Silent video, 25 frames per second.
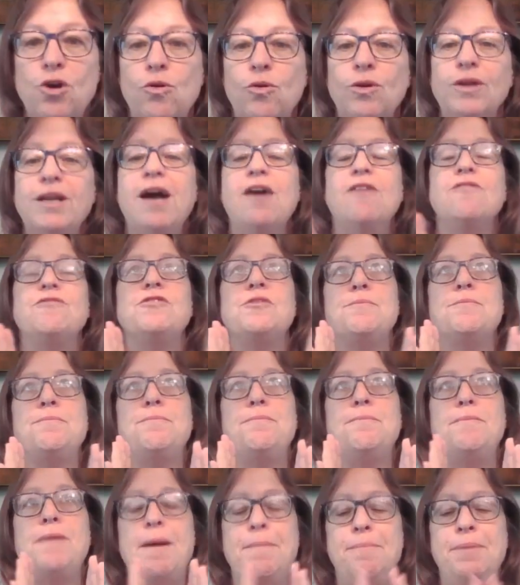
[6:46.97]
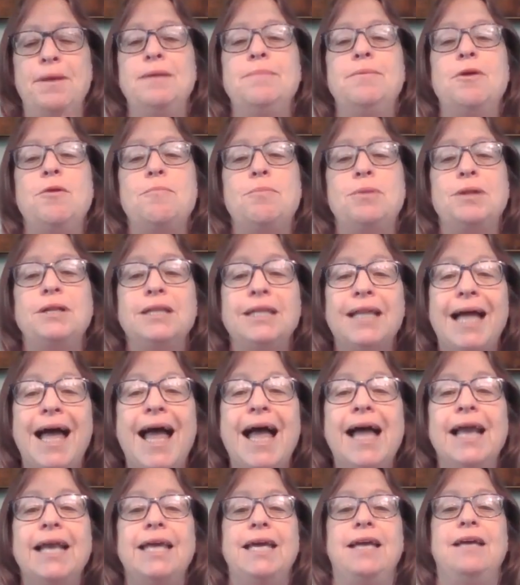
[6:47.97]
now for a bit about
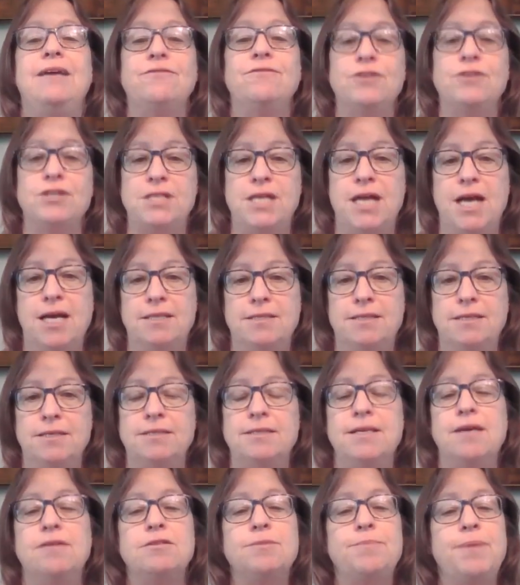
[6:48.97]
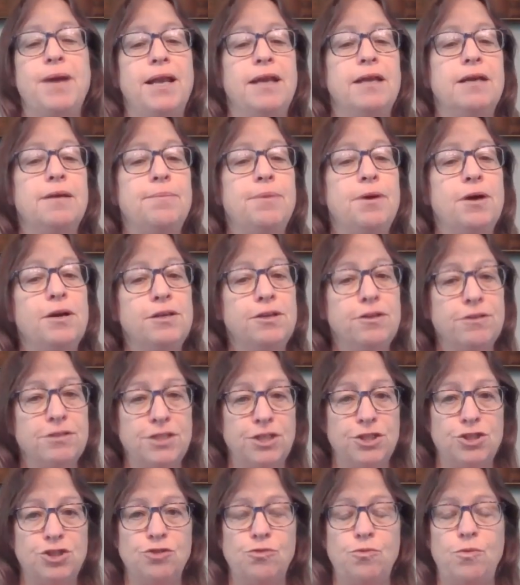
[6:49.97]
planning for taxes. Now, depending upon your
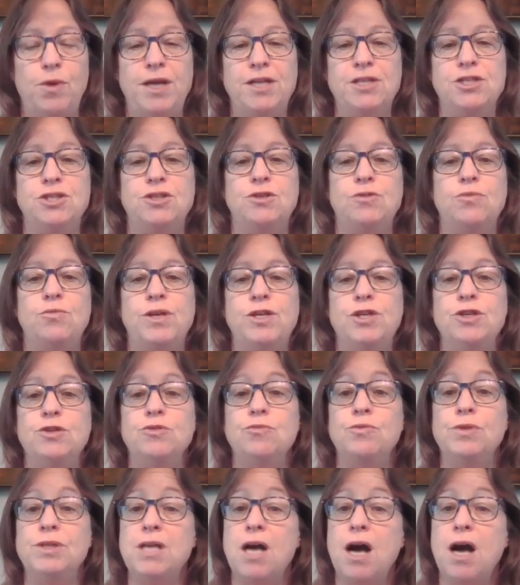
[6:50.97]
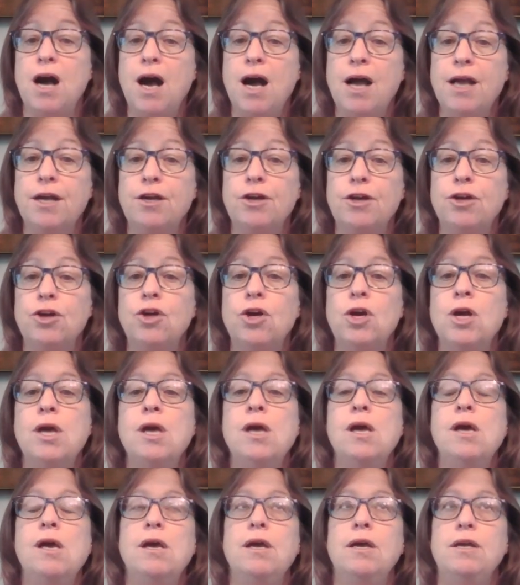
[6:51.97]
situation, when you retire,
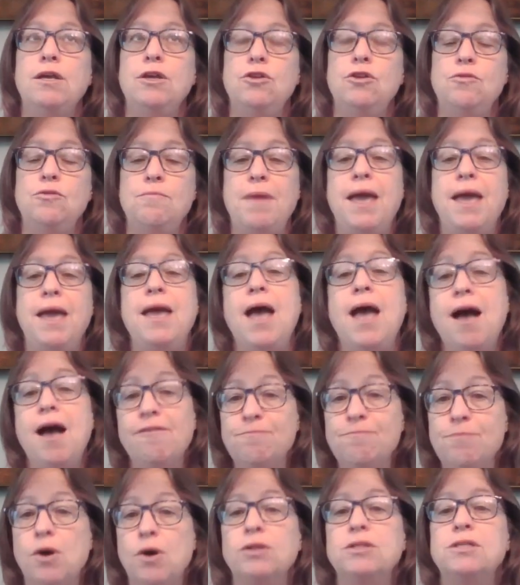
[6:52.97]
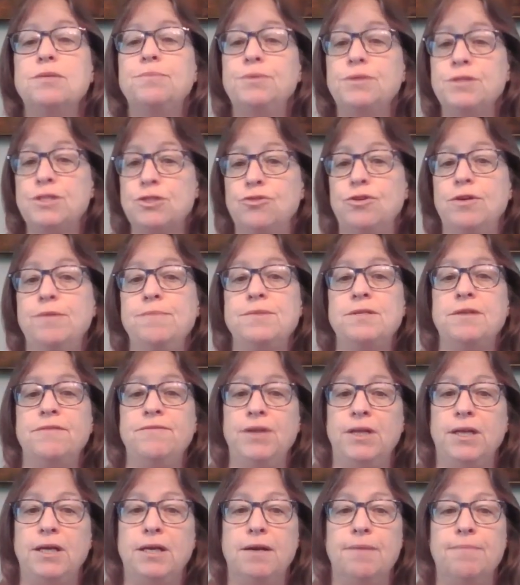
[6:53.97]
you may have multiple streams of
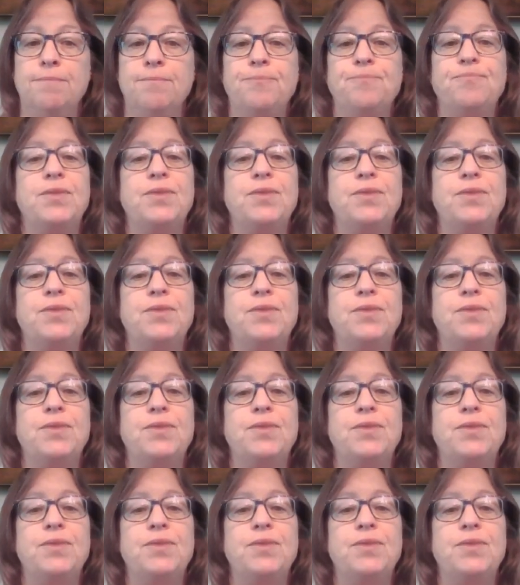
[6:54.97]
income.